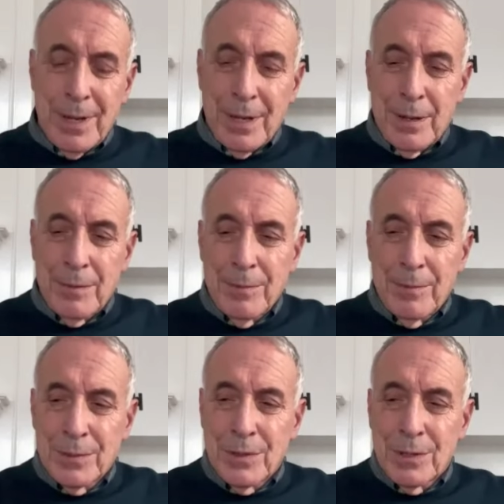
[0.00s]
make
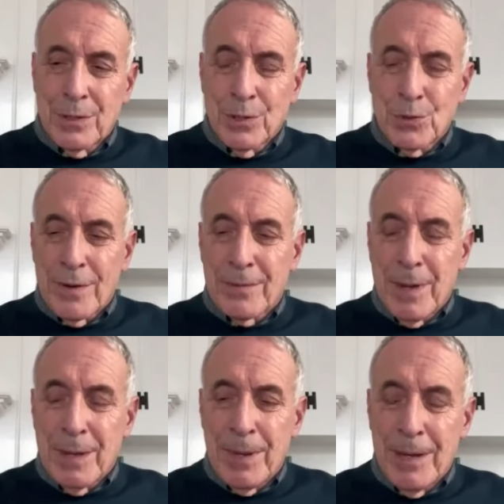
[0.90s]
as soon as we'll have to
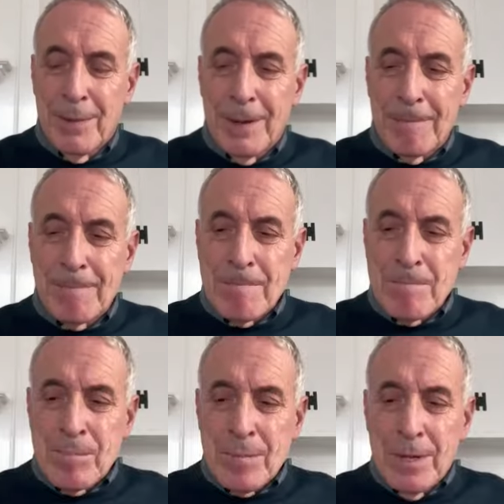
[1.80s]
make payment.
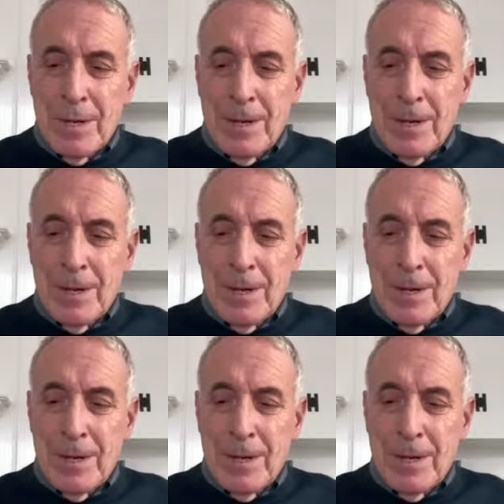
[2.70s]
Right.